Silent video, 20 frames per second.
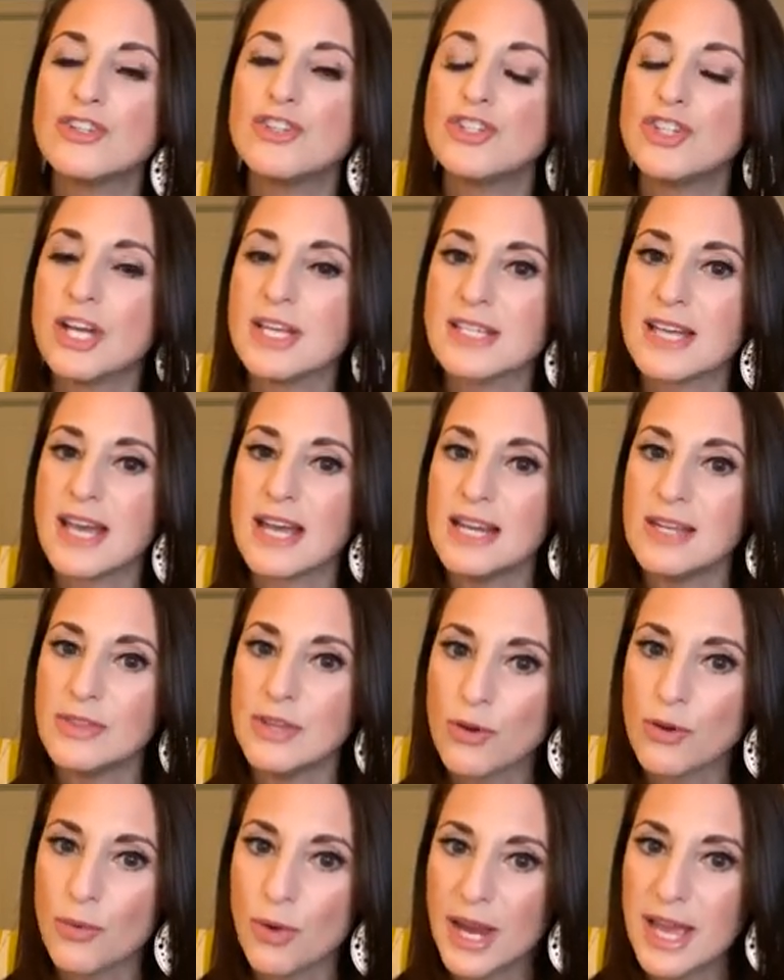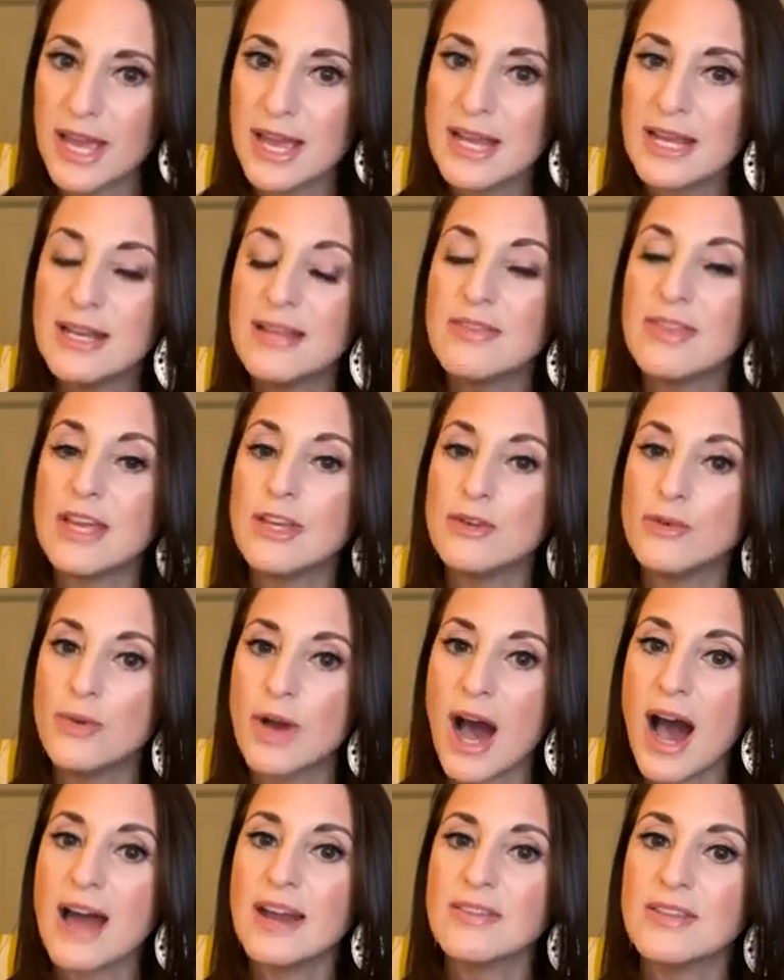just getting the grade that you
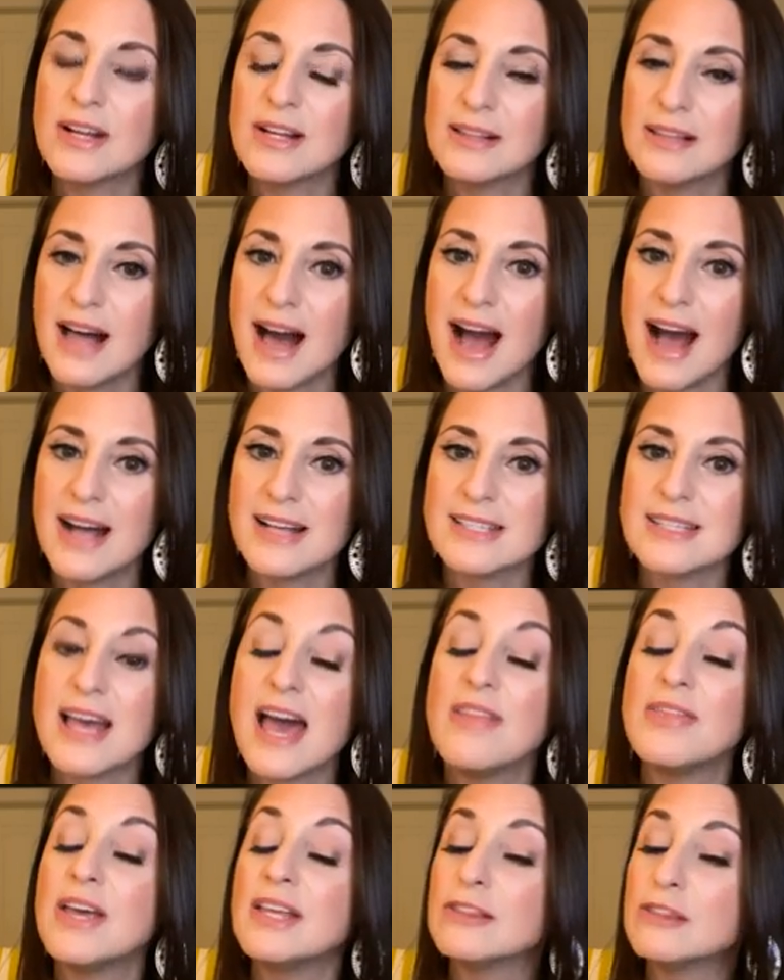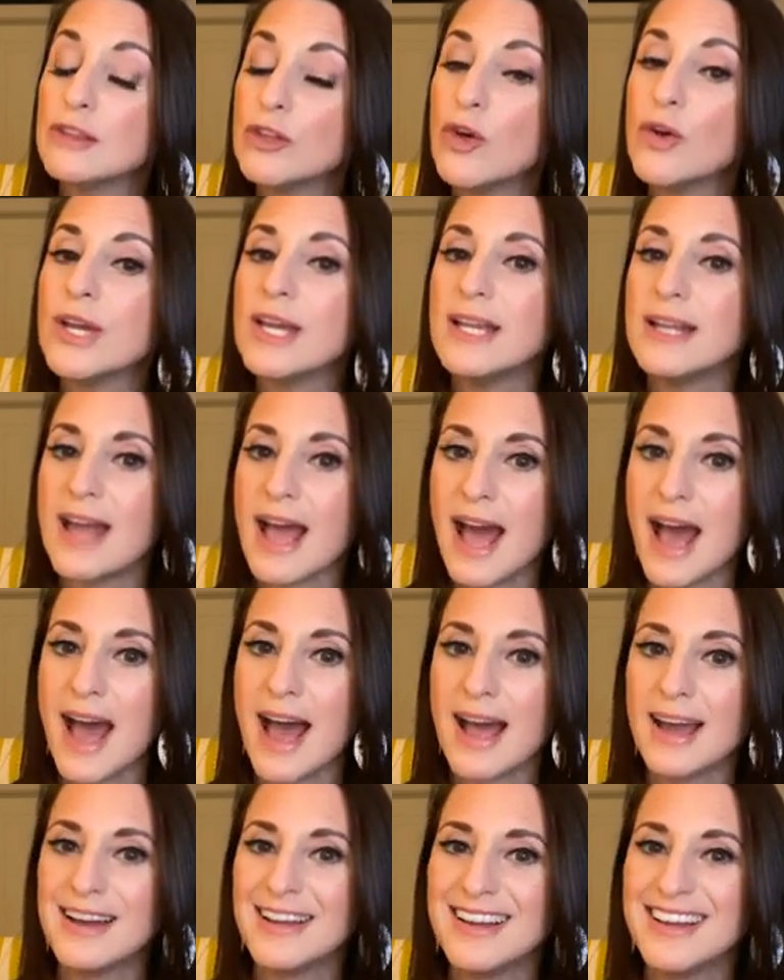got in the class, and then looking
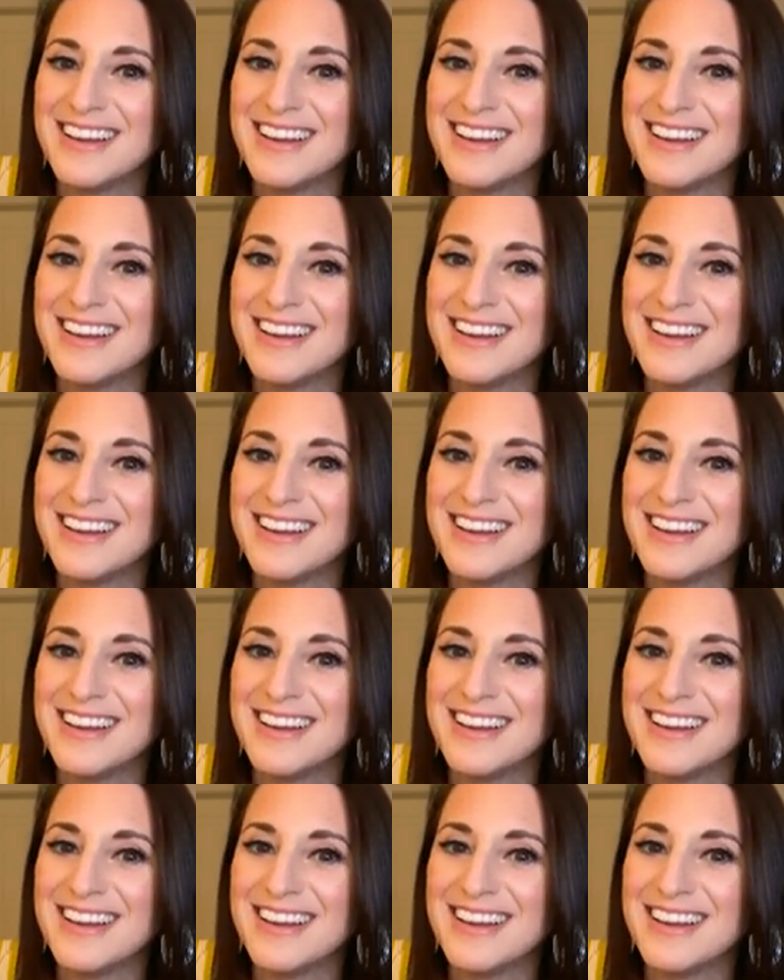at